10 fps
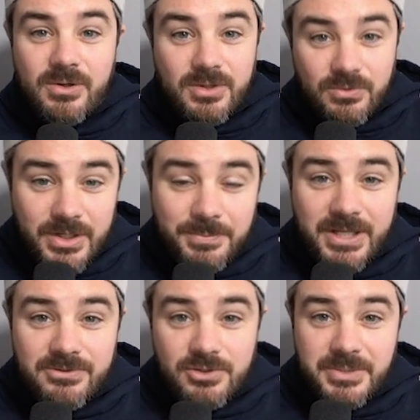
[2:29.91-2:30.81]
The
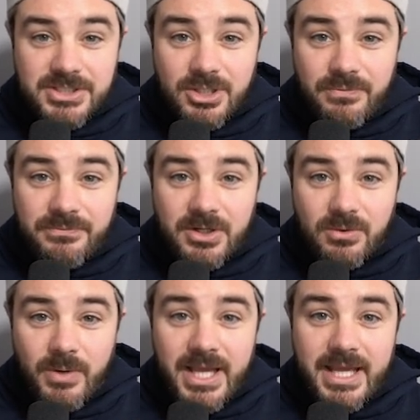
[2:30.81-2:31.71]
replay room is so far
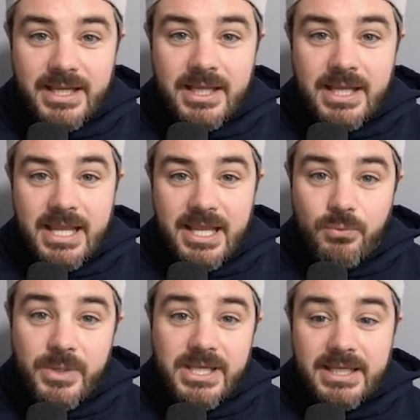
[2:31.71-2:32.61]
away. If
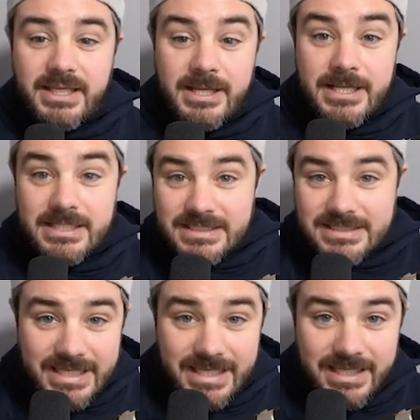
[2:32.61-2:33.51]
we can
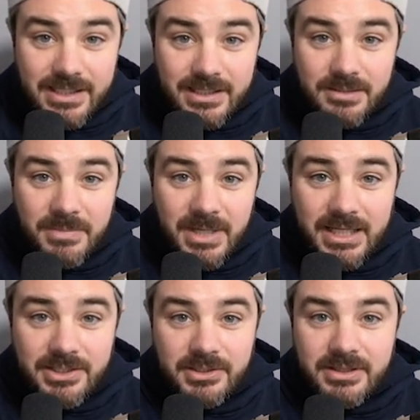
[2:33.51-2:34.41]
see the
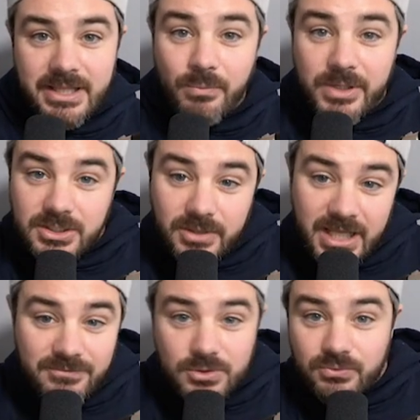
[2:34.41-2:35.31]
monitor, then we don't
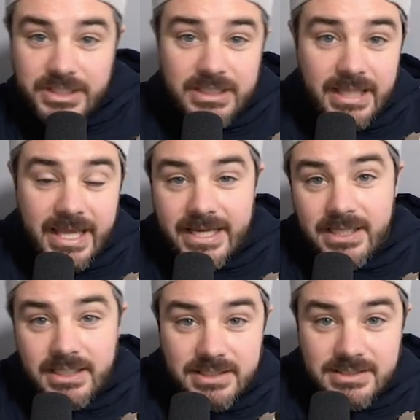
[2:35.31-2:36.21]
have to relay
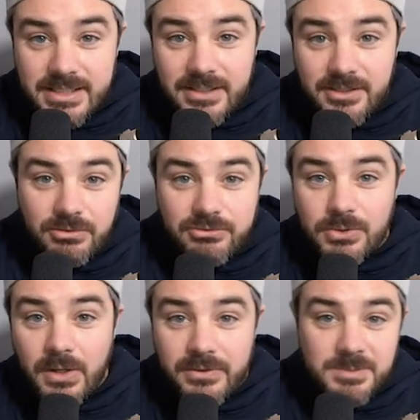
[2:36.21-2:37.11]
the signal through
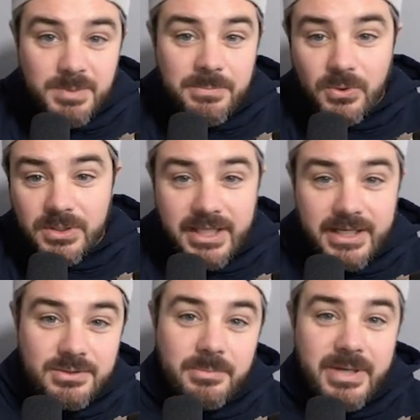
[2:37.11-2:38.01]
all these people and get
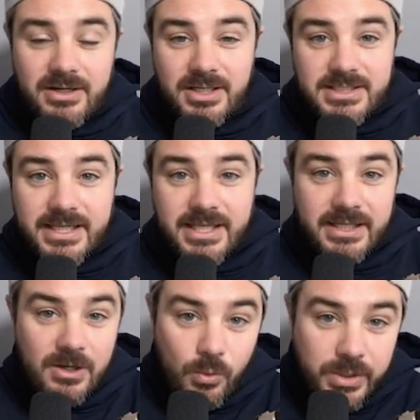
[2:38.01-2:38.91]
it to a batter on second.
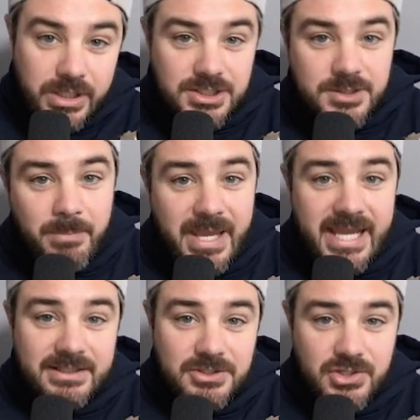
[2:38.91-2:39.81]
We can just
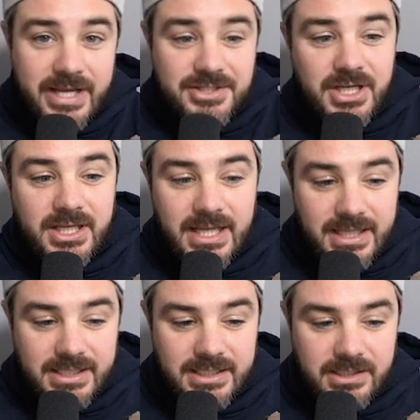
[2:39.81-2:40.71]
bang on the trash can and
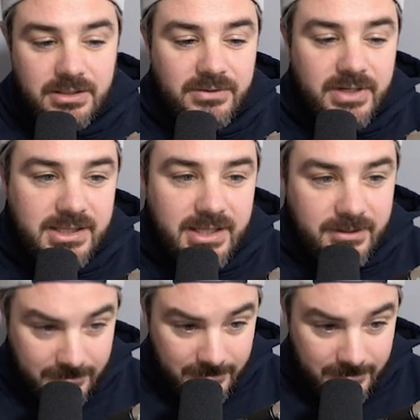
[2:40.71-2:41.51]
they can hear it right there.